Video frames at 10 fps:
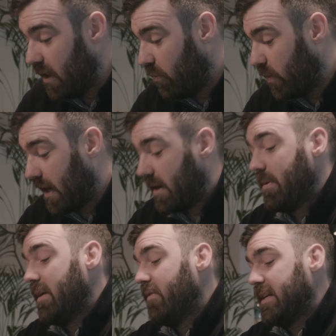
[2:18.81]
We'd had a
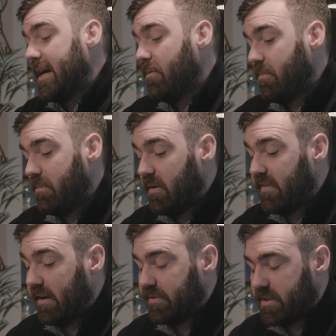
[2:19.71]
bit of
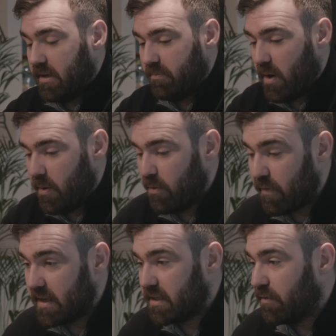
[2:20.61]
downtime where we were
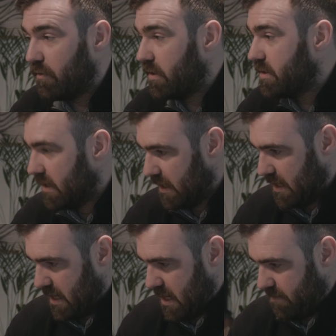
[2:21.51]
raising funds.
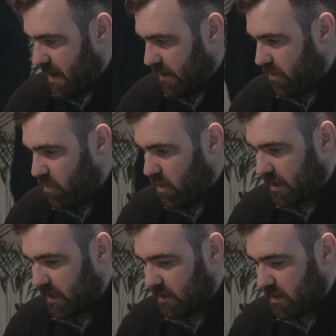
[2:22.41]
Matt and I were
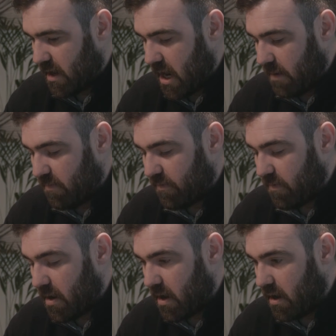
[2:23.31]
working from
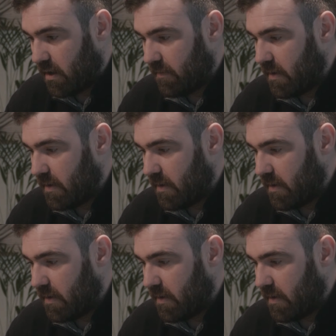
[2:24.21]
our